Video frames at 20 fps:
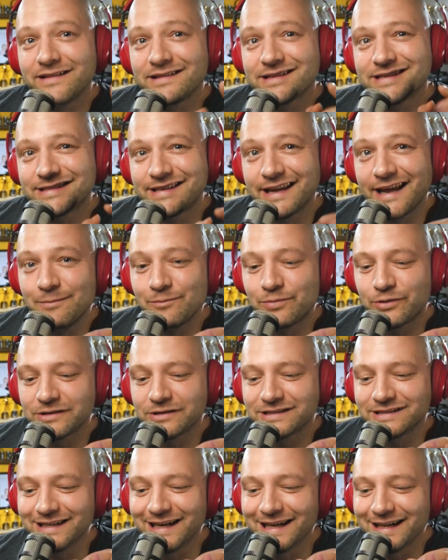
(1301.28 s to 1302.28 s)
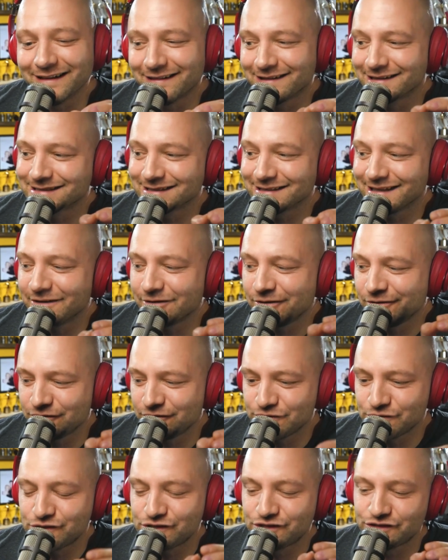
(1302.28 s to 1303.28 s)
the same personality that's allowed you to
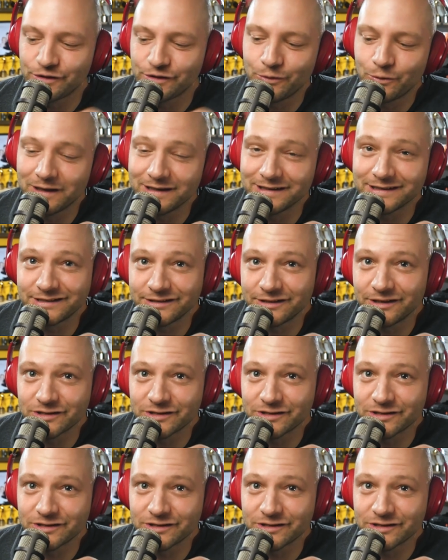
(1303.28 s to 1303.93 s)
do so well as an